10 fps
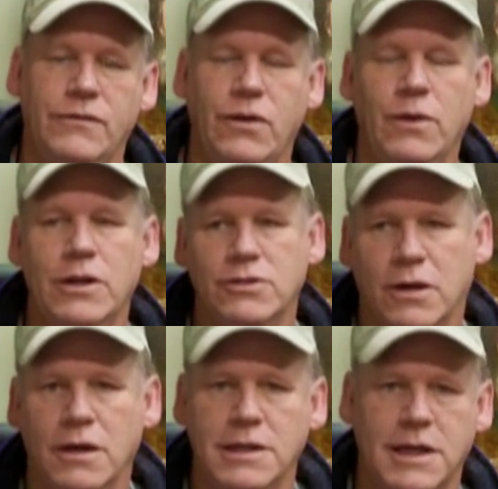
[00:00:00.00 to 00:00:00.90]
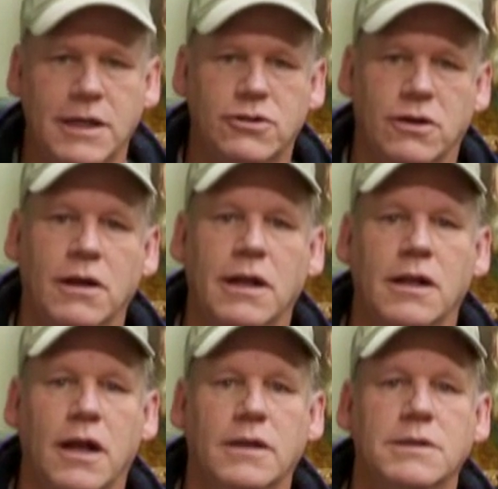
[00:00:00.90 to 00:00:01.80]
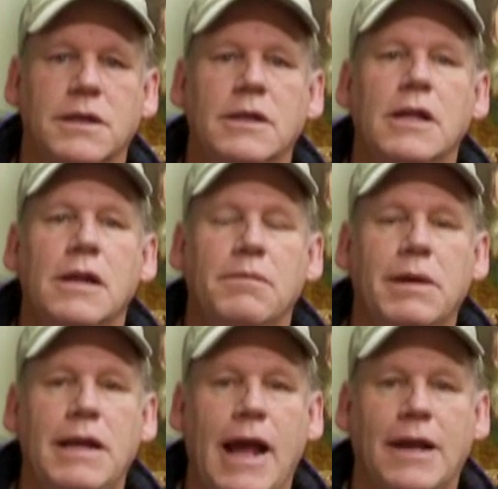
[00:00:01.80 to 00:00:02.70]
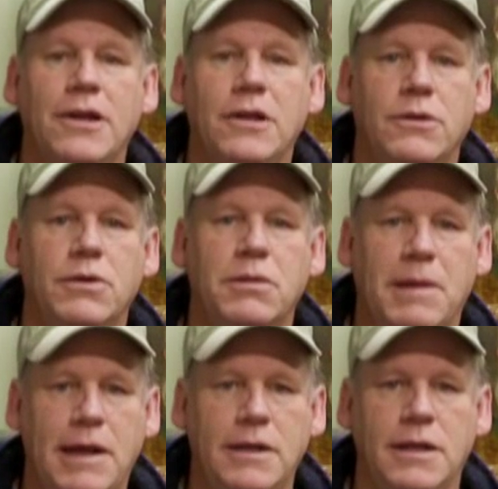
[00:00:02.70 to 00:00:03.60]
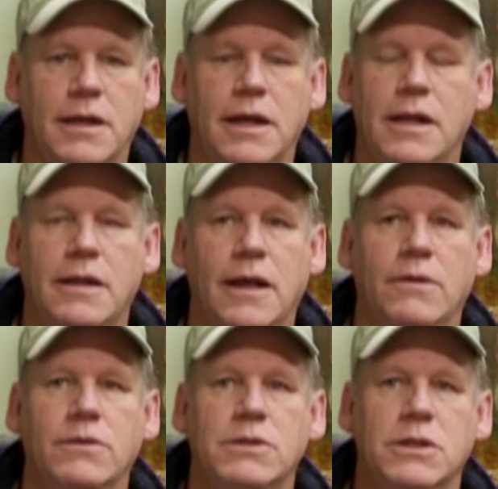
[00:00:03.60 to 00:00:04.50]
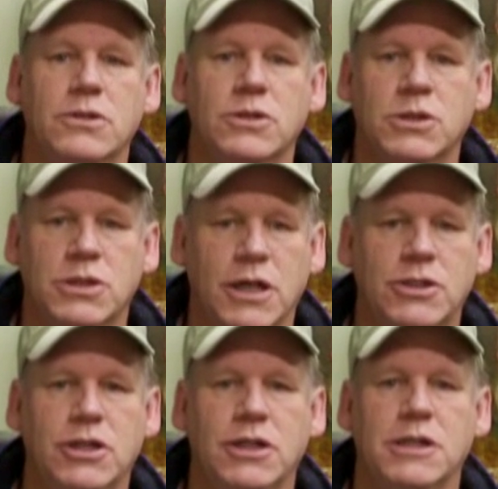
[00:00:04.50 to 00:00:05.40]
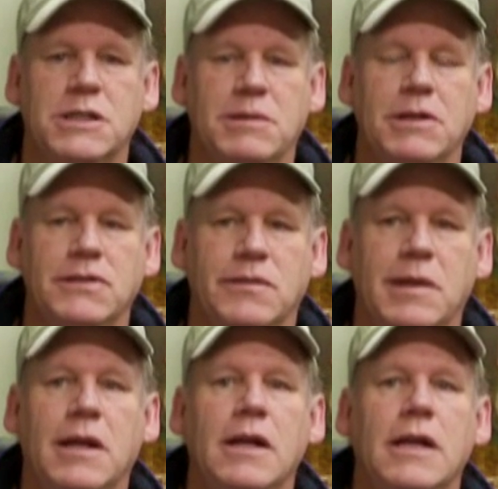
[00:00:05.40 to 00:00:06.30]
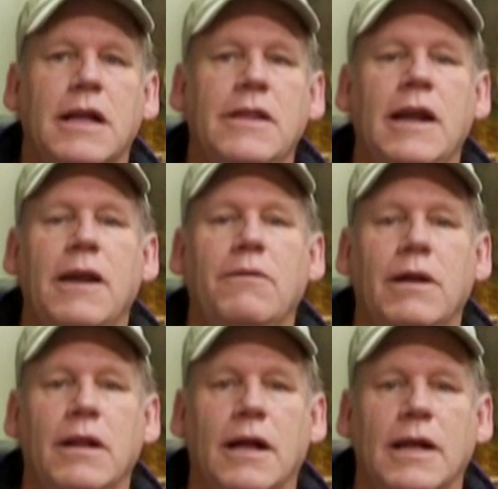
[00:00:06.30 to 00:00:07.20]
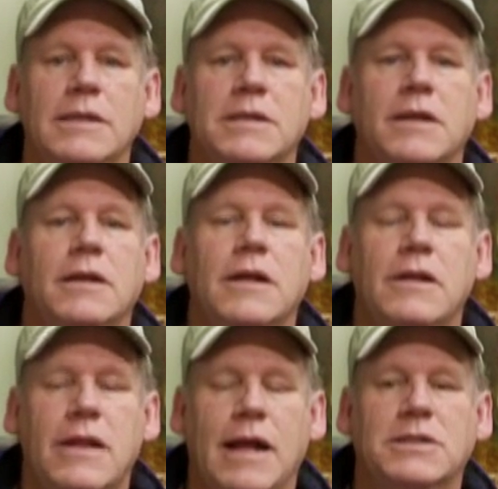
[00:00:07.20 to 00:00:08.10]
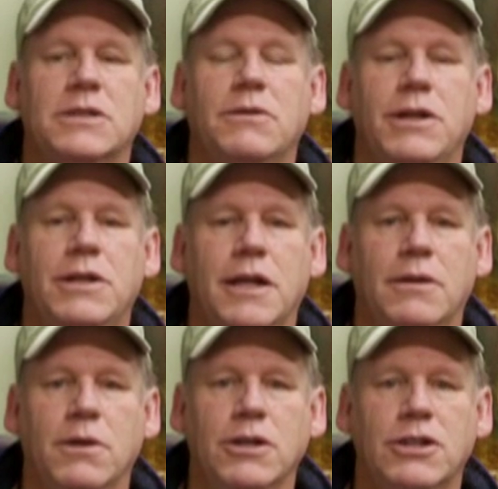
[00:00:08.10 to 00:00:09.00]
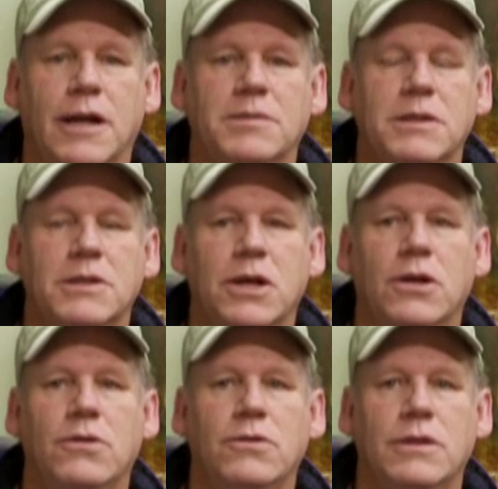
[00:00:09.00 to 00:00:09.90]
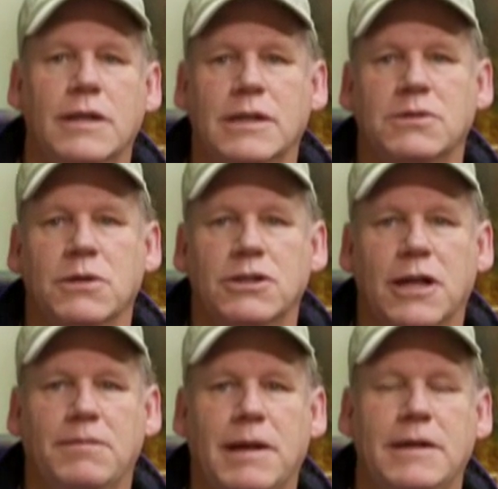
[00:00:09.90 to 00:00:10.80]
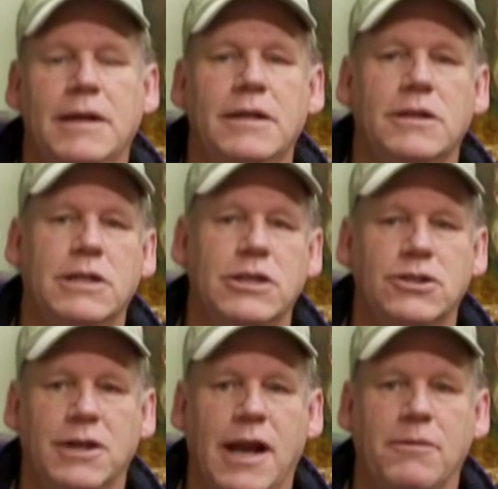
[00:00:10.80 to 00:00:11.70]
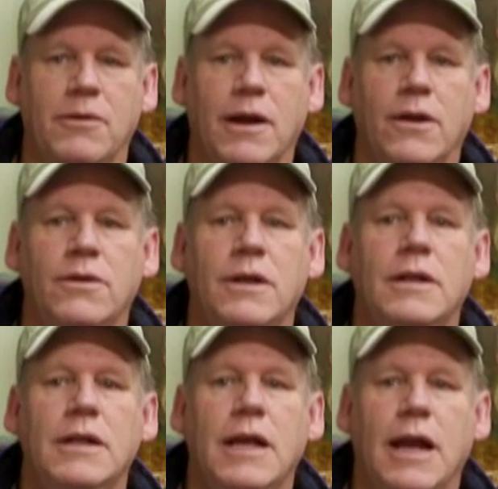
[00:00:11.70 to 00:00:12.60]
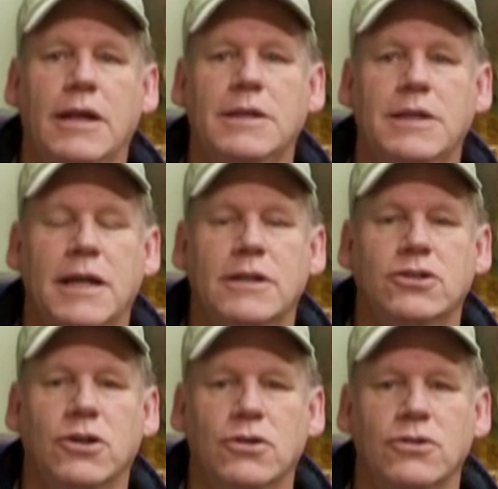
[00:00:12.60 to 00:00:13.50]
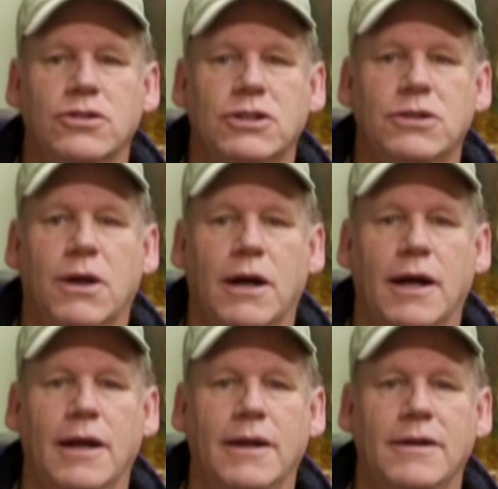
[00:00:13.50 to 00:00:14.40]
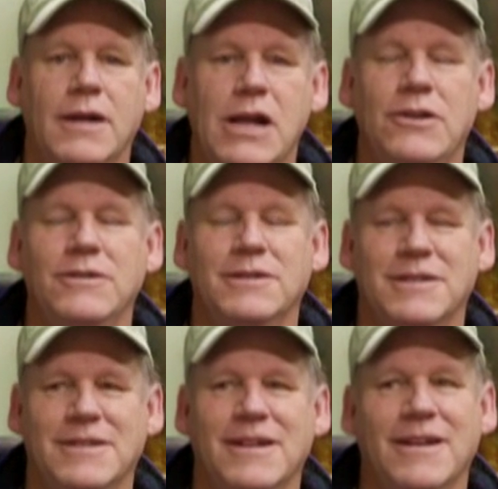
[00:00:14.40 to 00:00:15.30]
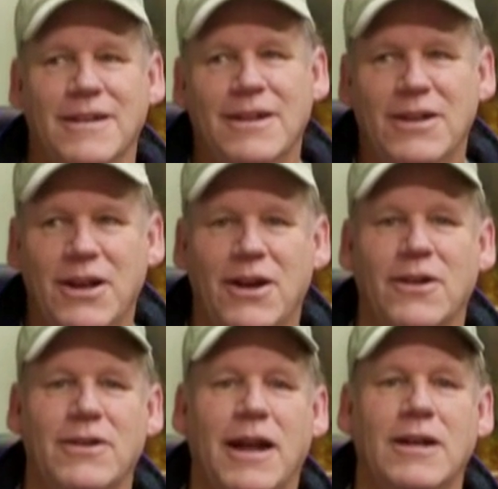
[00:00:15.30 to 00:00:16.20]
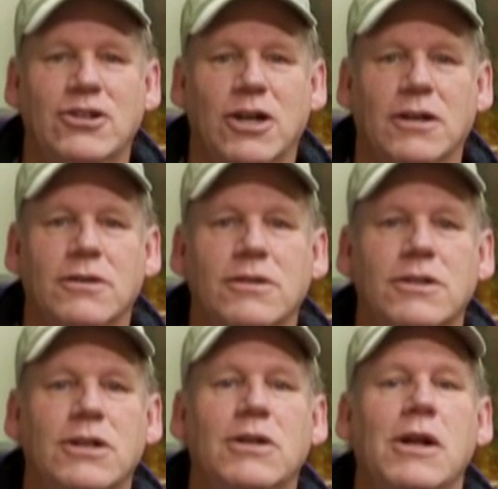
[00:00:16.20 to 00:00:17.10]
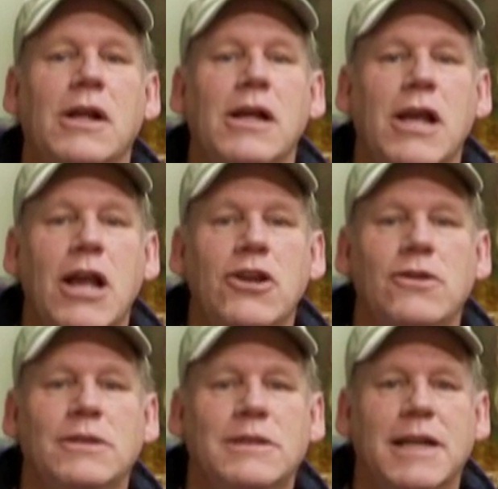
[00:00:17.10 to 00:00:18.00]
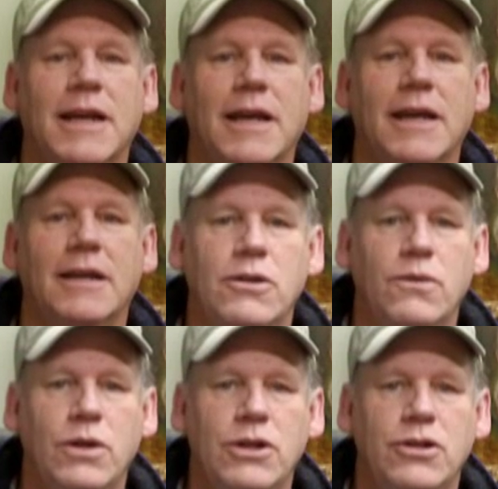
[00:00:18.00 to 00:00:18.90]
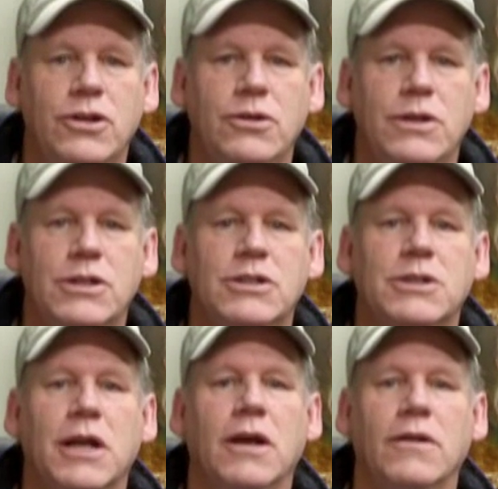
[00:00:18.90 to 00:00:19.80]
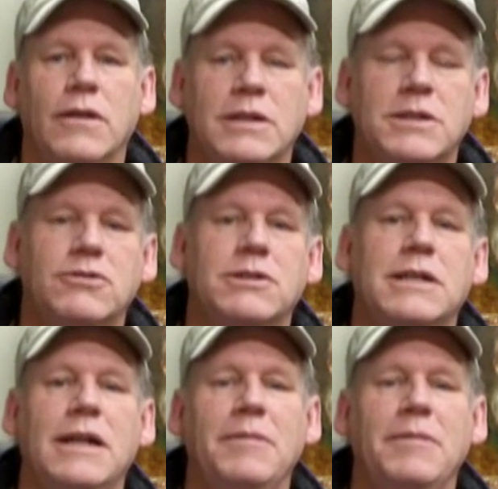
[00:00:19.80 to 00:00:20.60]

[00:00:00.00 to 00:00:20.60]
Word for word: If you want drawing, take a drawing class, but had to do with painting, and that was such a good experience for me. And then I realized that's the way you take workshops. So the next workshop I did, the teacher came around and he said, "Hey, the shoulder's too high," and you, you know, kind of chuckle and you and you say and what you do is you say, "Oh, that's interesting.